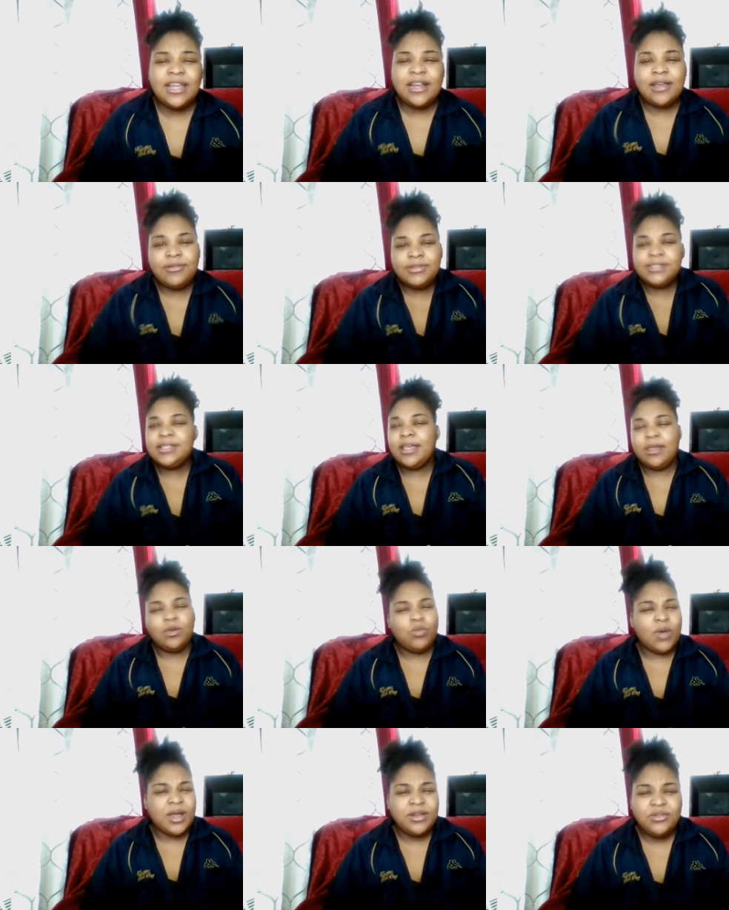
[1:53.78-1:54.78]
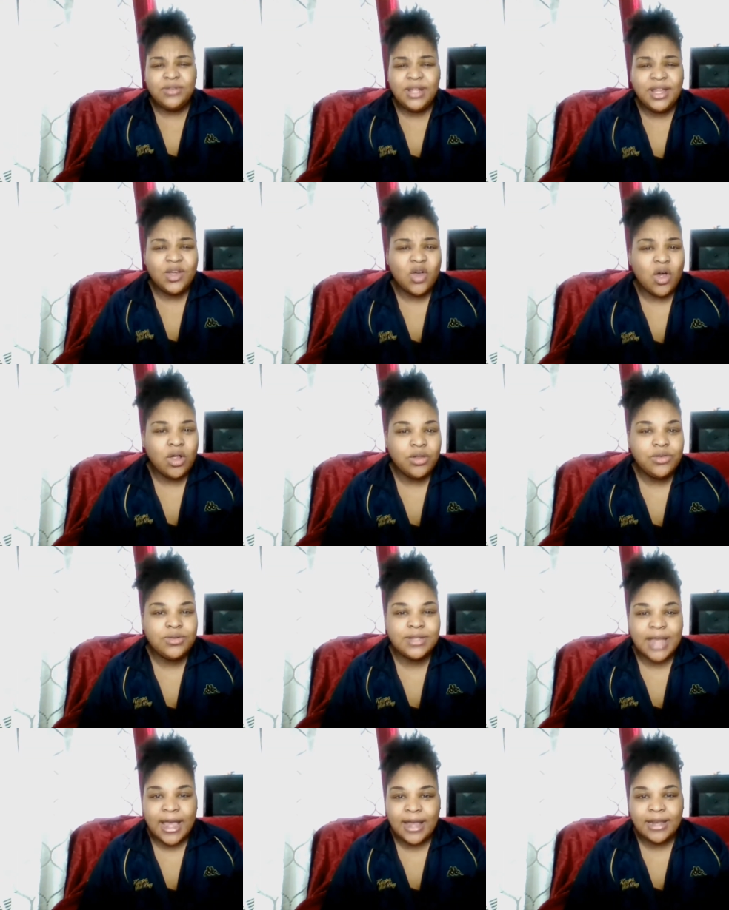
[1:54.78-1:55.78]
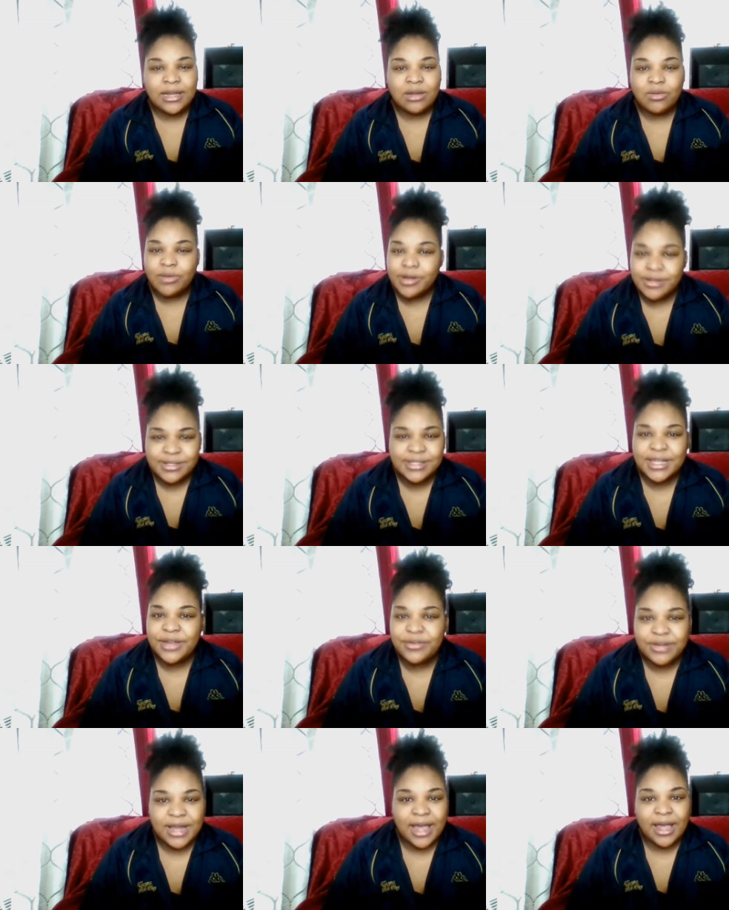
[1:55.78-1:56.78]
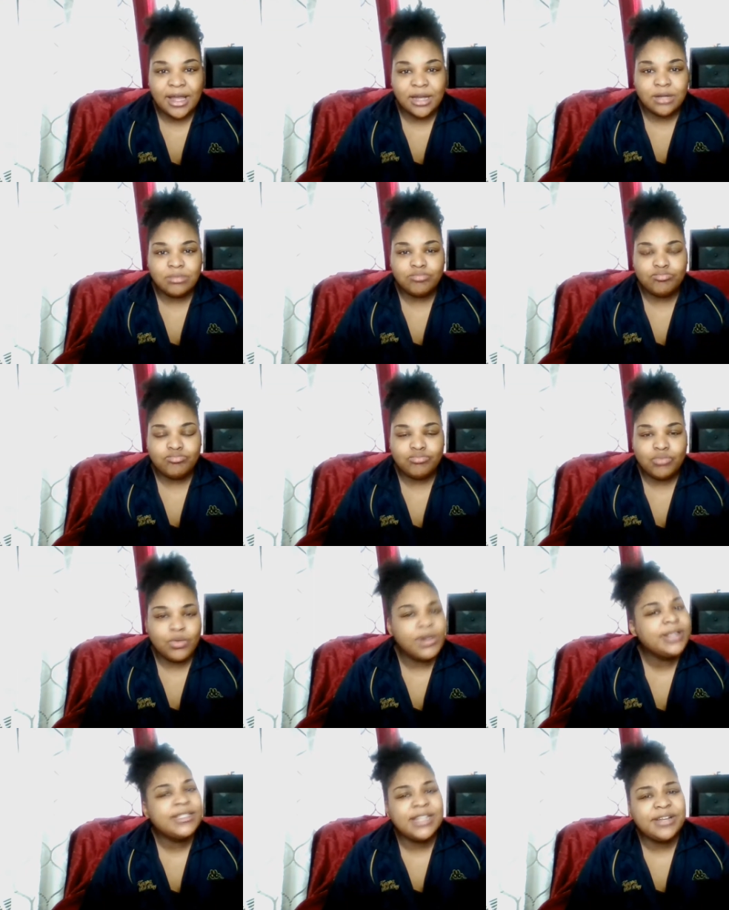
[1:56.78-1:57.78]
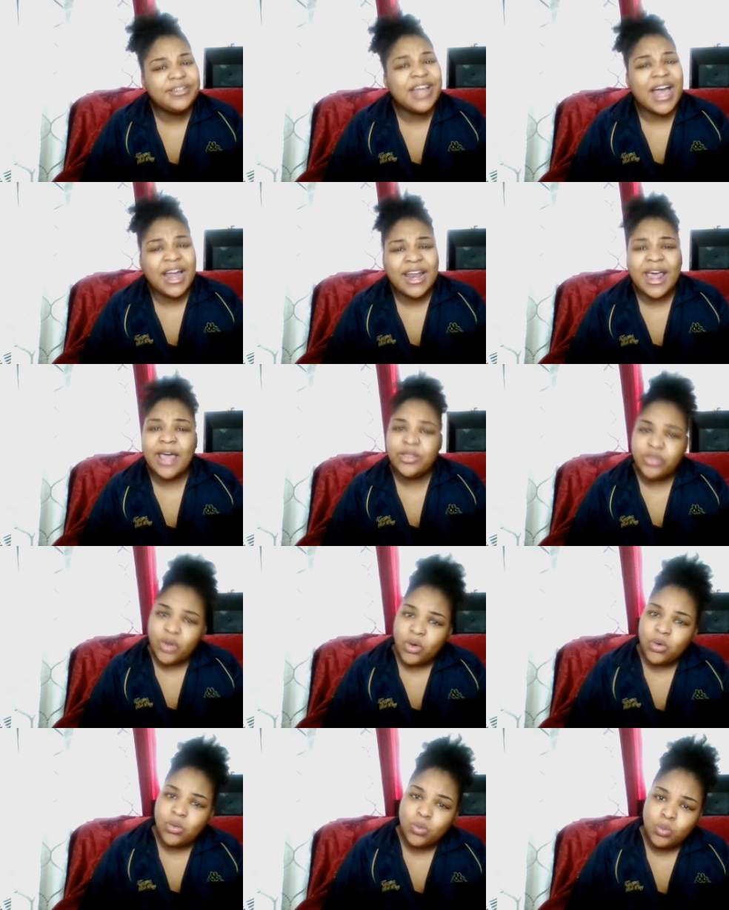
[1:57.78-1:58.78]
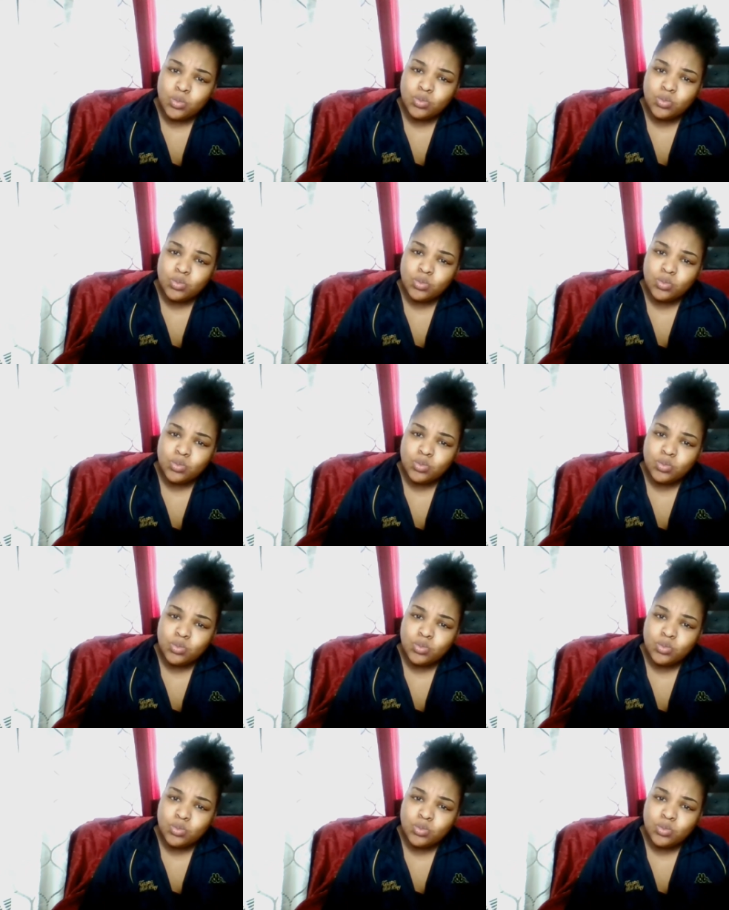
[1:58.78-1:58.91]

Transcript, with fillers: And I was like, Why do they call you Daddy? Where's their dad? Where's their dad at though?